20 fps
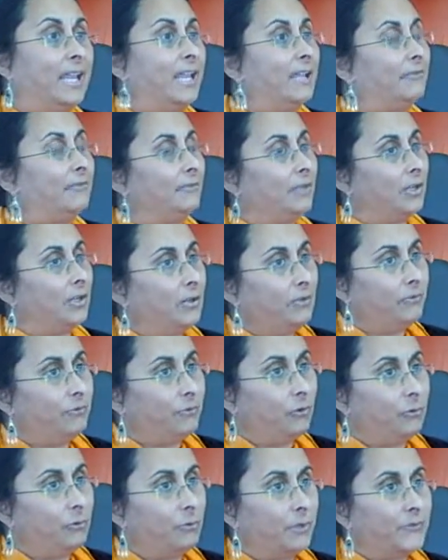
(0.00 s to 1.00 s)
have no
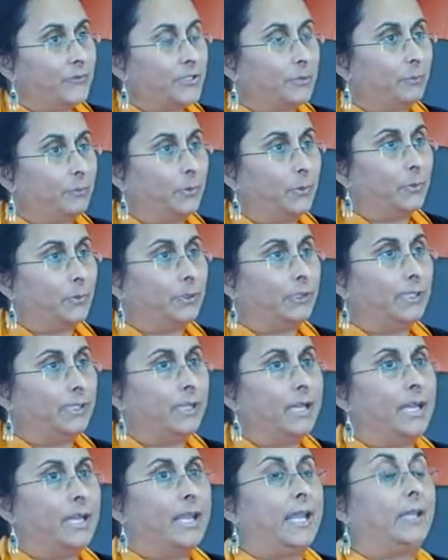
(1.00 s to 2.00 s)
form of support.
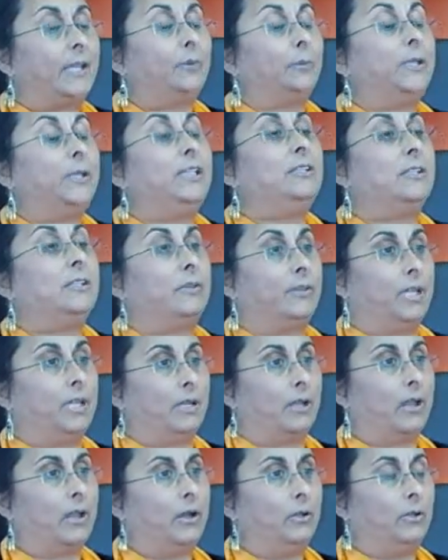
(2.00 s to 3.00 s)
And we know there
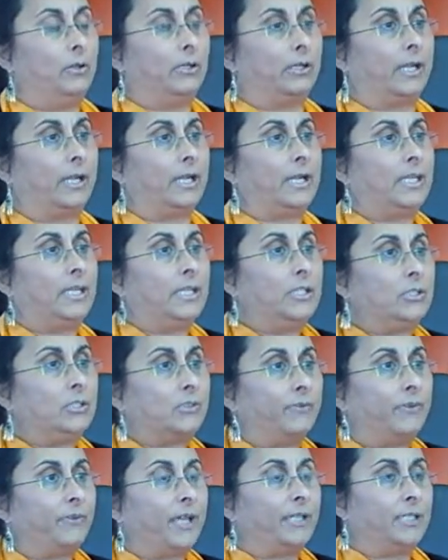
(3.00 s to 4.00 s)
are a whole range
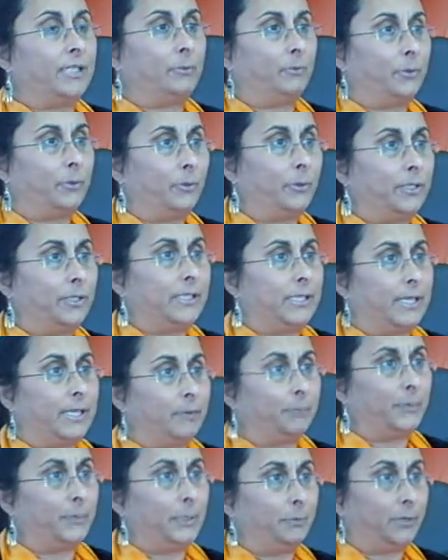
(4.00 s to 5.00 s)
of unemployed
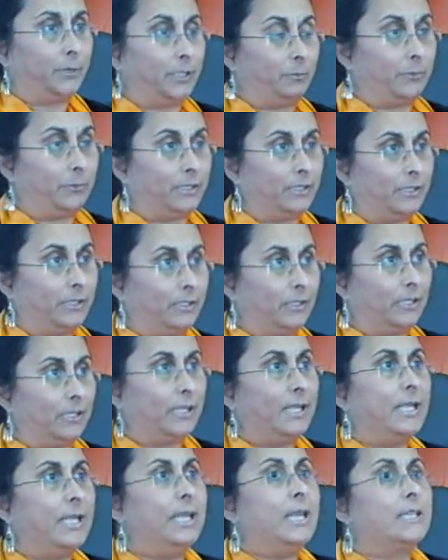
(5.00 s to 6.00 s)
young people in particular.
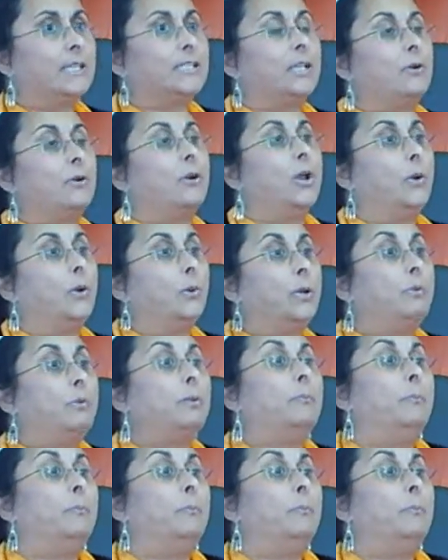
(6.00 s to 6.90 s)
So we will